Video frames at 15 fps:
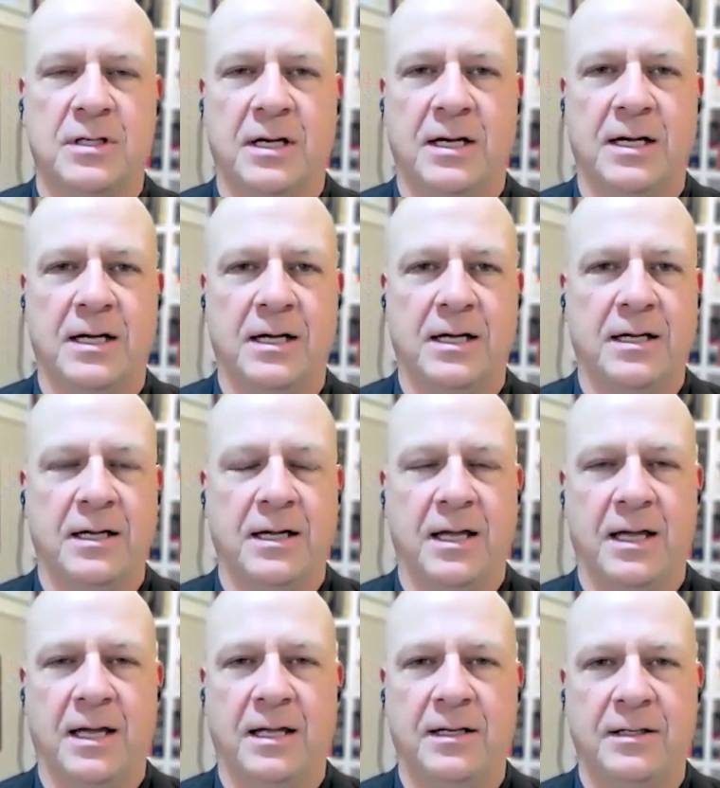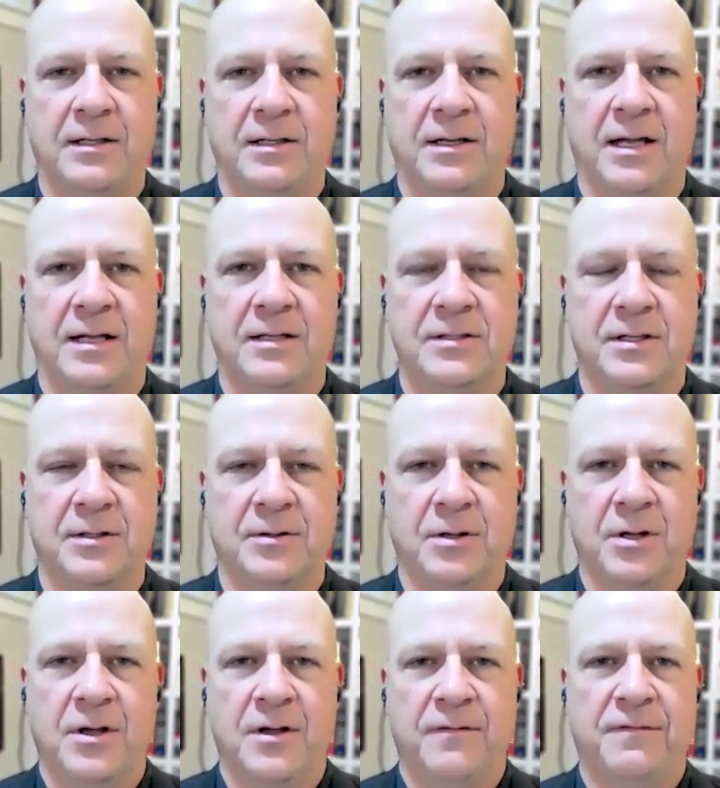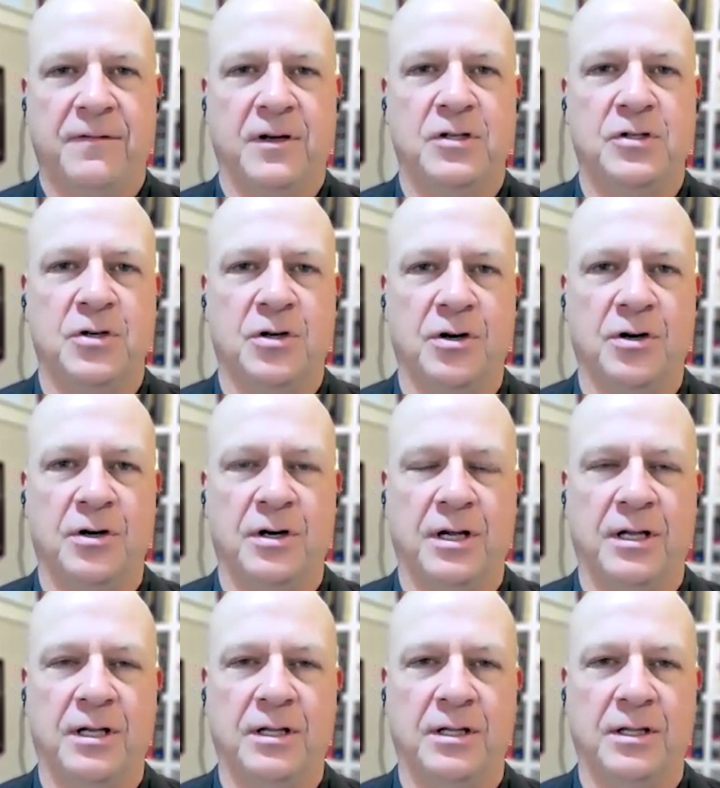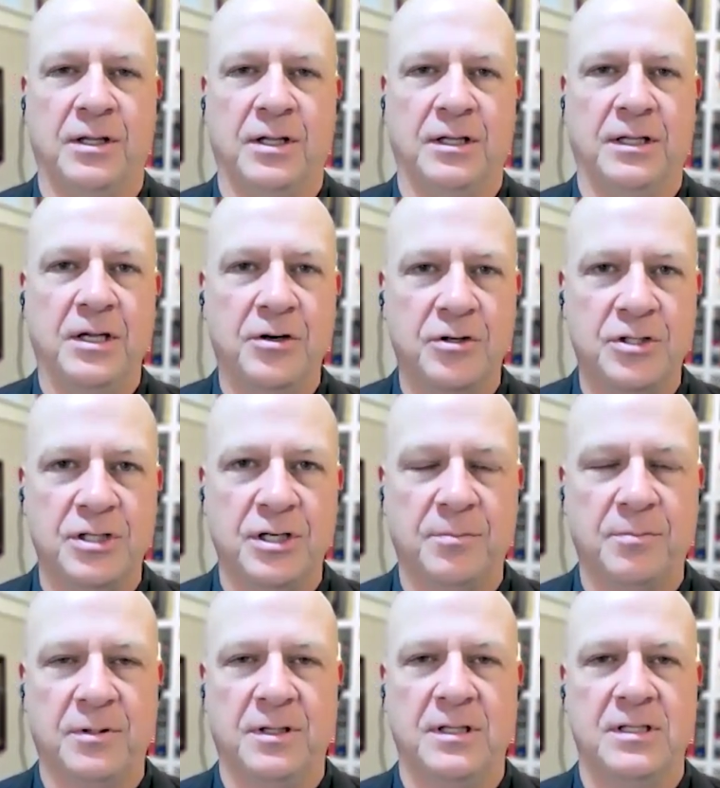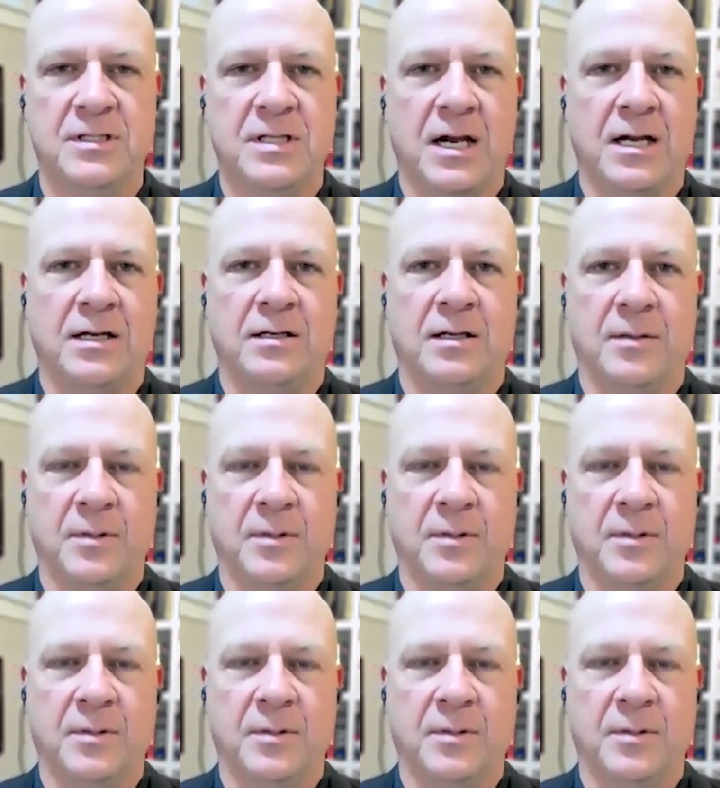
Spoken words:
and as a fixture in the leadership in the Senate.